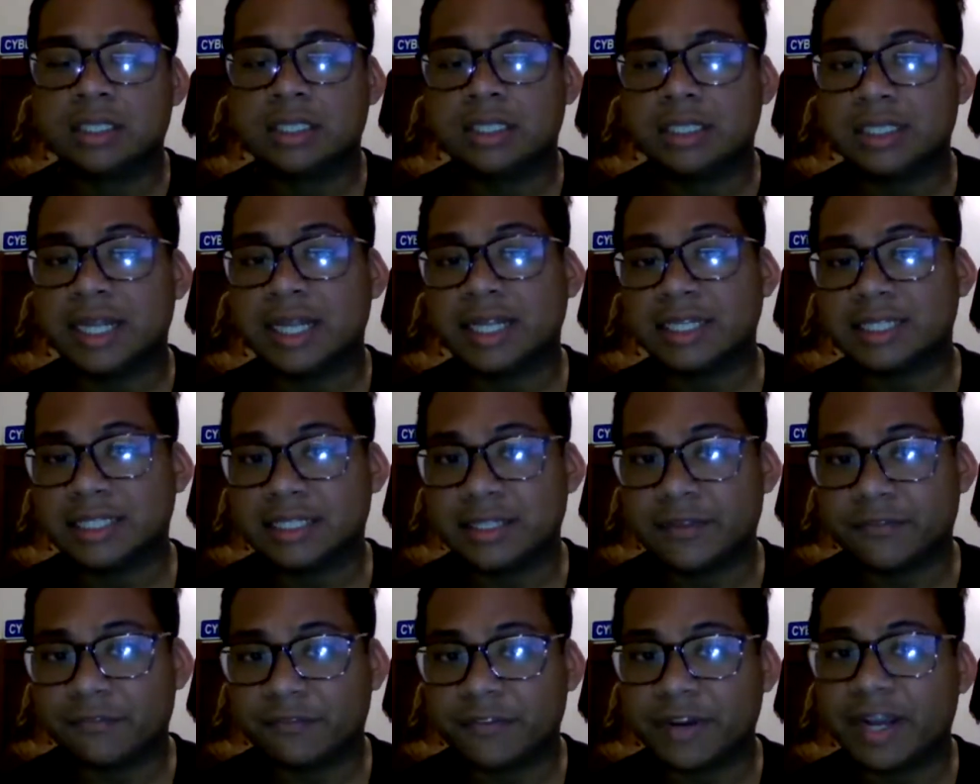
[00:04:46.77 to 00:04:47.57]
That's
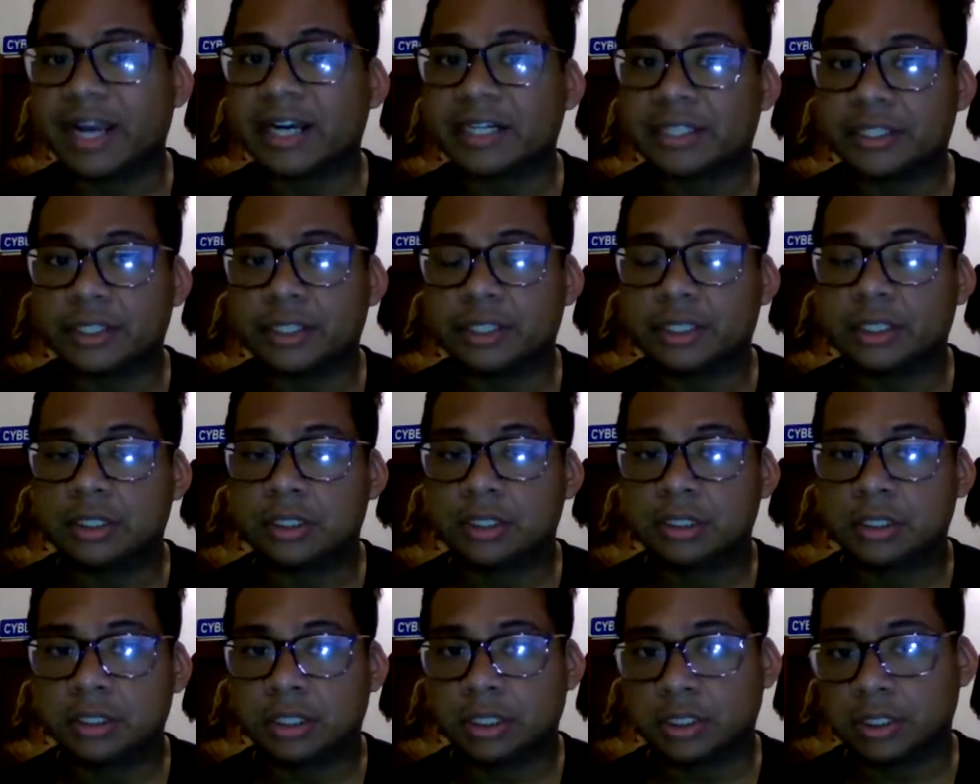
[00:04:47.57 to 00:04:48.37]
the factor.
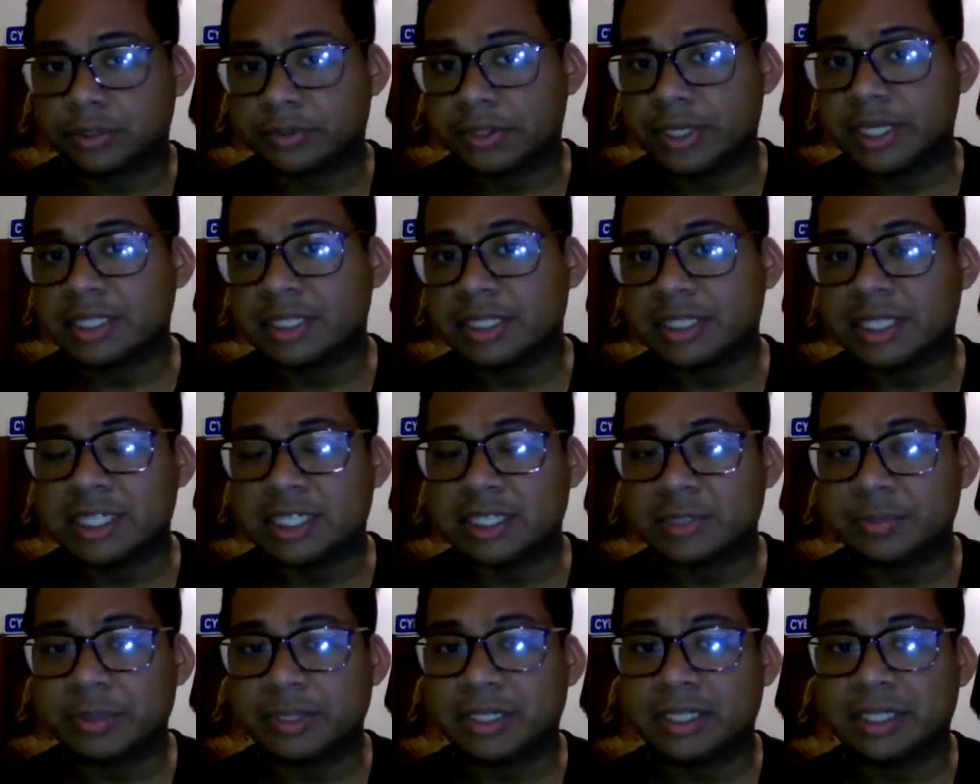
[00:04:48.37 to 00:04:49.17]
Because the reason
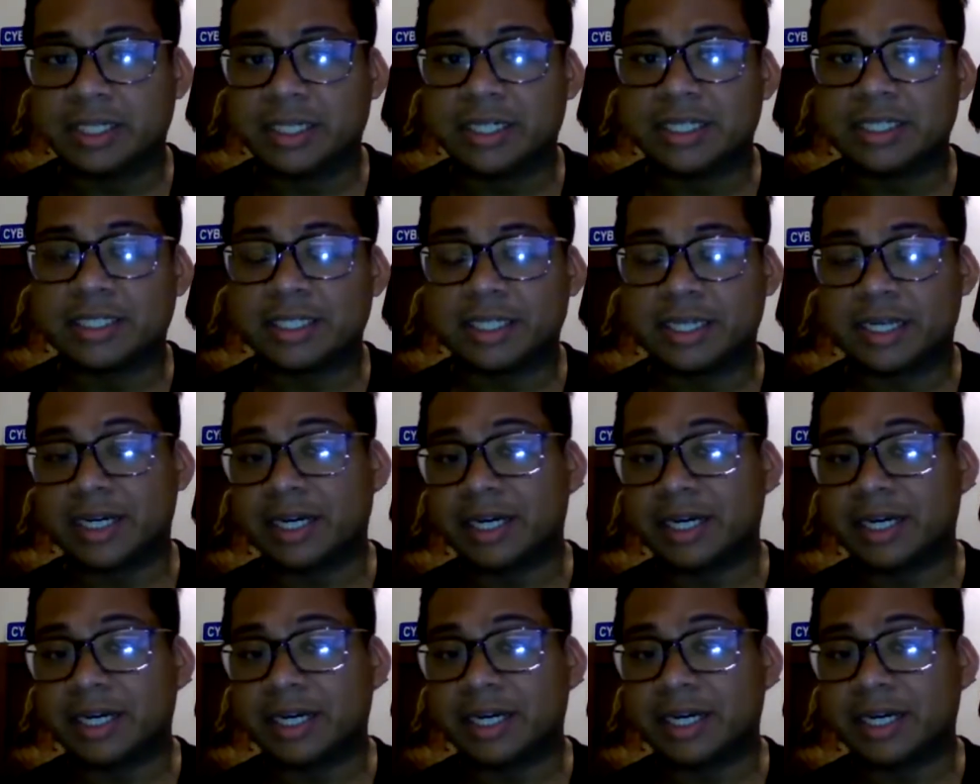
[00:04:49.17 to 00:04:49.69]
is because